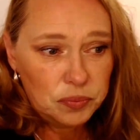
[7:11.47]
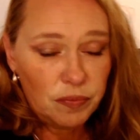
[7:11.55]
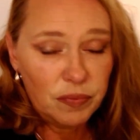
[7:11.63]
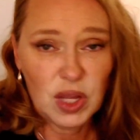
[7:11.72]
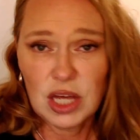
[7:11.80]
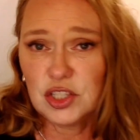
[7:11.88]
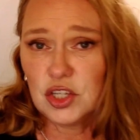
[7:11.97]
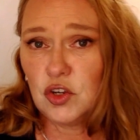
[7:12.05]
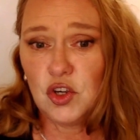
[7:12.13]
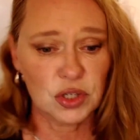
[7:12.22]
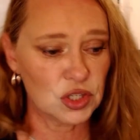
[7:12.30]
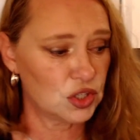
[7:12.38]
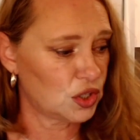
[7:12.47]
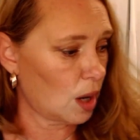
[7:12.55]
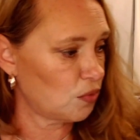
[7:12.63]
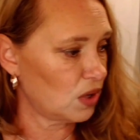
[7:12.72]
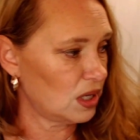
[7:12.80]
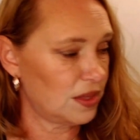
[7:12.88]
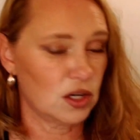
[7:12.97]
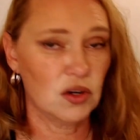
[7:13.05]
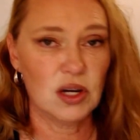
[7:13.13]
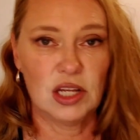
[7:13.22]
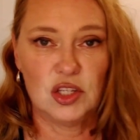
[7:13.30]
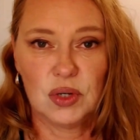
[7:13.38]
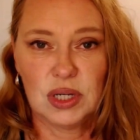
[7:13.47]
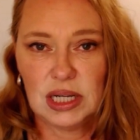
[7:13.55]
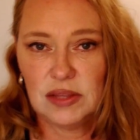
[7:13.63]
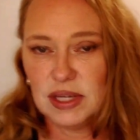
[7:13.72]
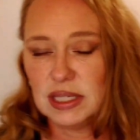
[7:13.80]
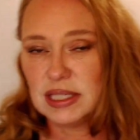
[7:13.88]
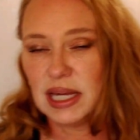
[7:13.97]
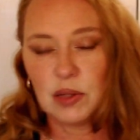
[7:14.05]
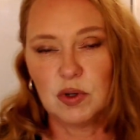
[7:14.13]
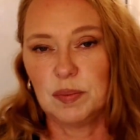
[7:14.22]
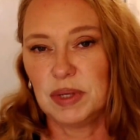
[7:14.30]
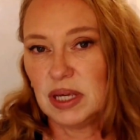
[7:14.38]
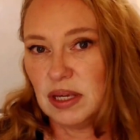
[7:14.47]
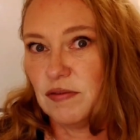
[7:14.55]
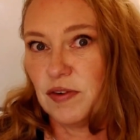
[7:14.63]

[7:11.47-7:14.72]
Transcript: So you could stop right there and you could eat this and it would be very